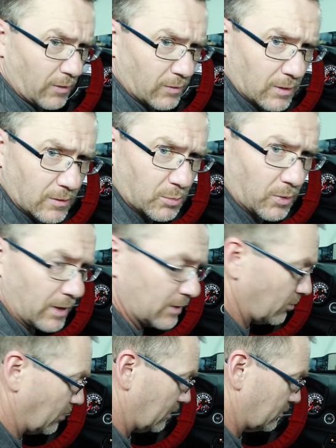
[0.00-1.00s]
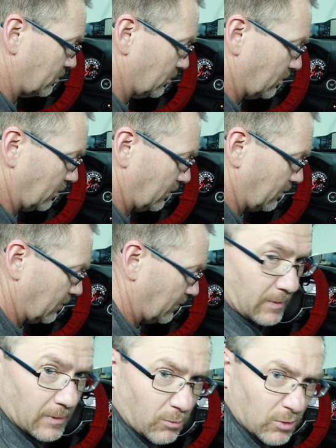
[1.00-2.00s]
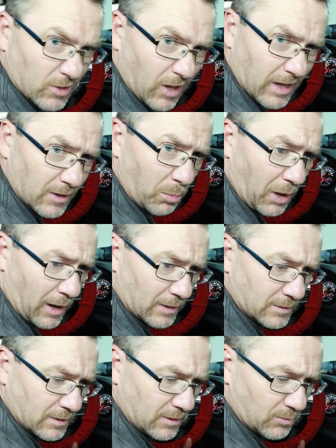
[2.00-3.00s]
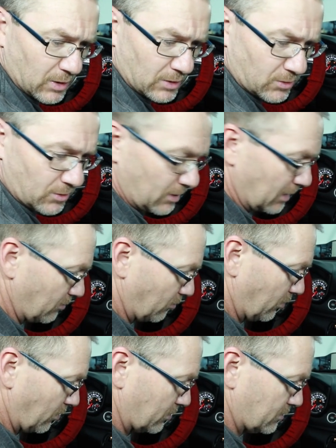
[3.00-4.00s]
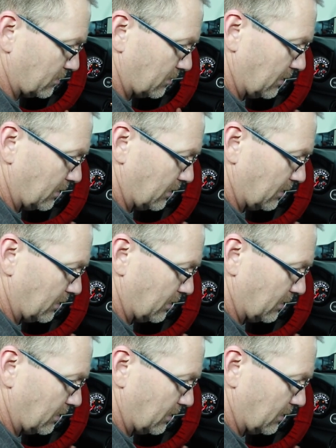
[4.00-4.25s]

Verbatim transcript: everything's playing the way it should. We'll slide the box in, make sure it works.